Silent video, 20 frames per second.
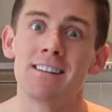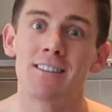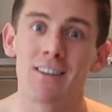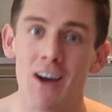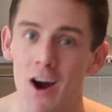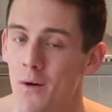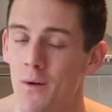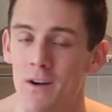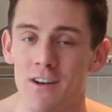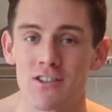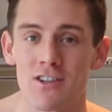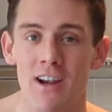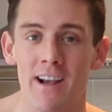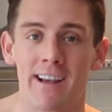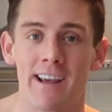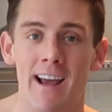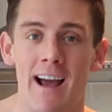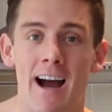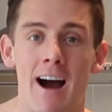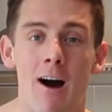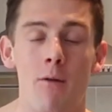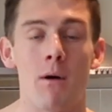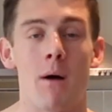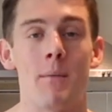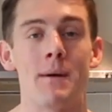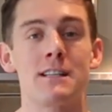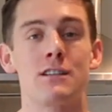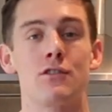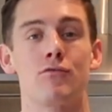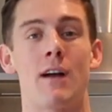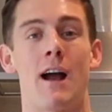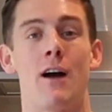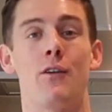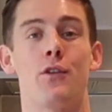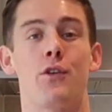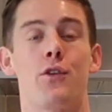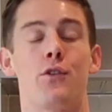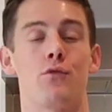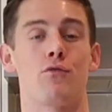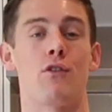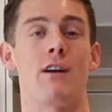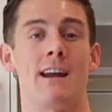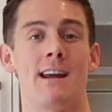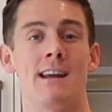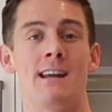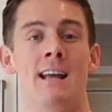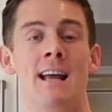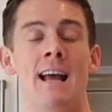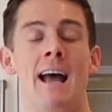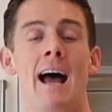go and check it out. But I'm into round 3,